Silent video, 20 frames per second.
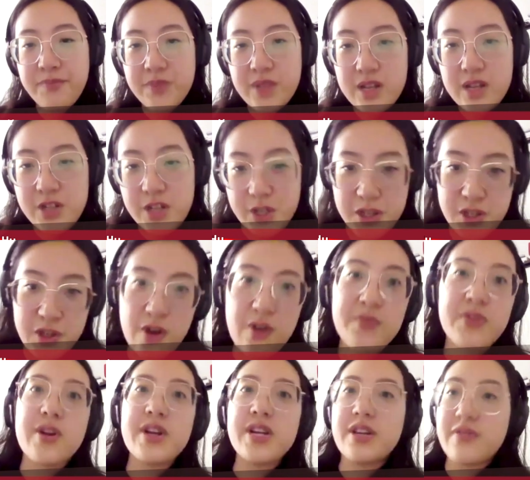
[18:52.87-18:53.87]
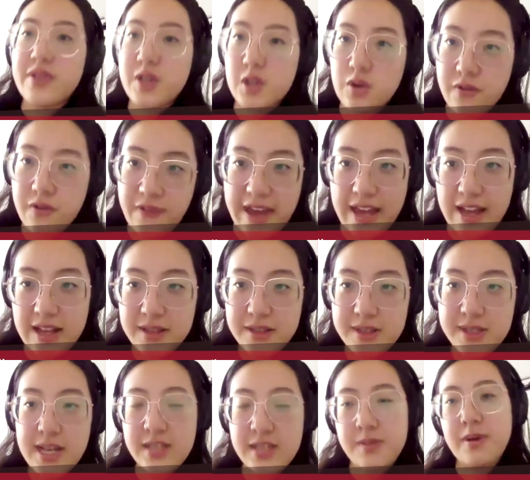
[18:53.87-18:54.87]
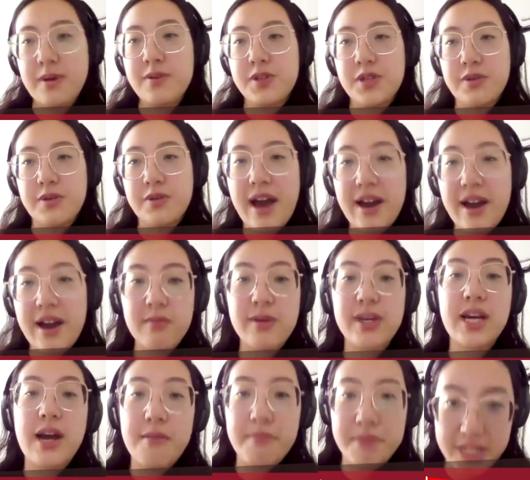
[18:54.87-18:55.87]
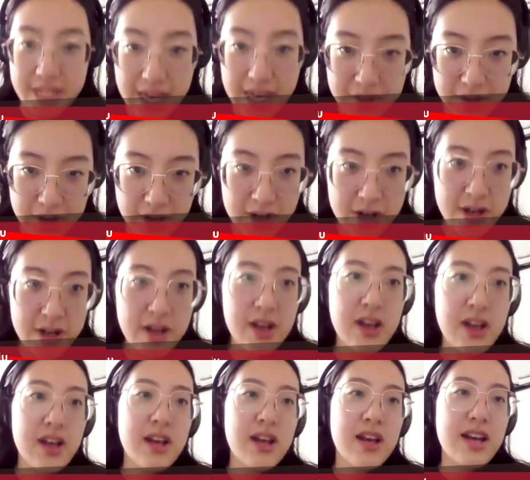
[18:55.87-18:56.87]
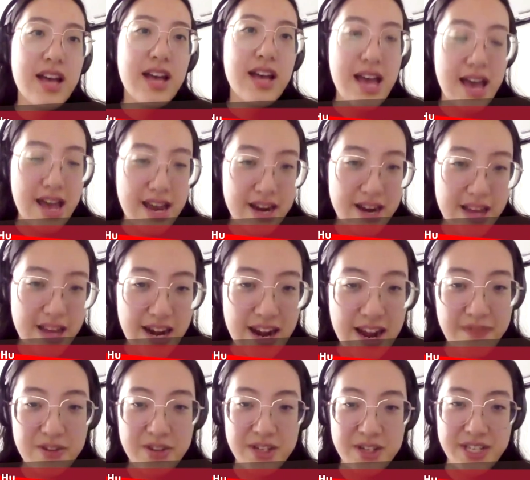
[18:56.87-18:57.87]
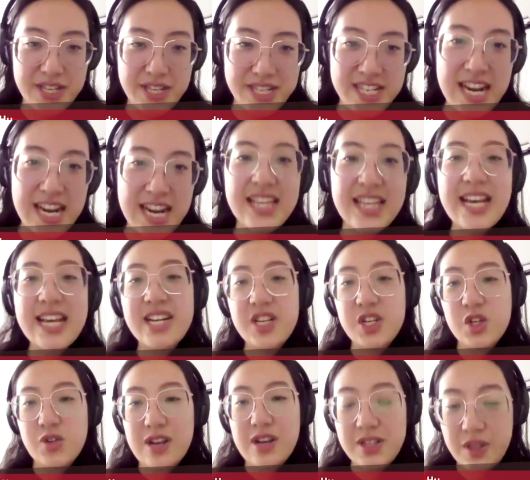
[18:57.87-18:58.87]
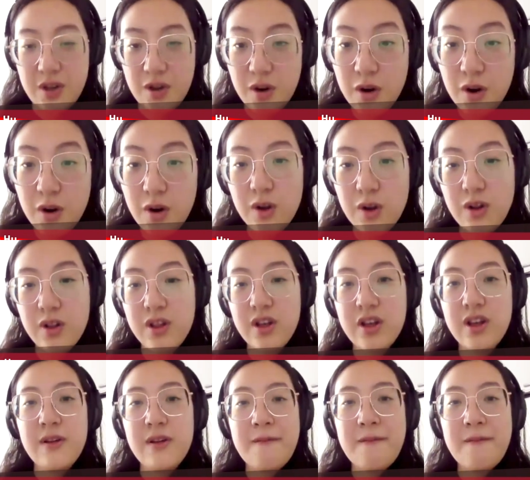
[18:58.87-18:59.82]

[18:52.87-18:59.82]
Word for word: just serve their individual fans, as opposed to how can we come together and, in an effort to sustain the industry as a whole,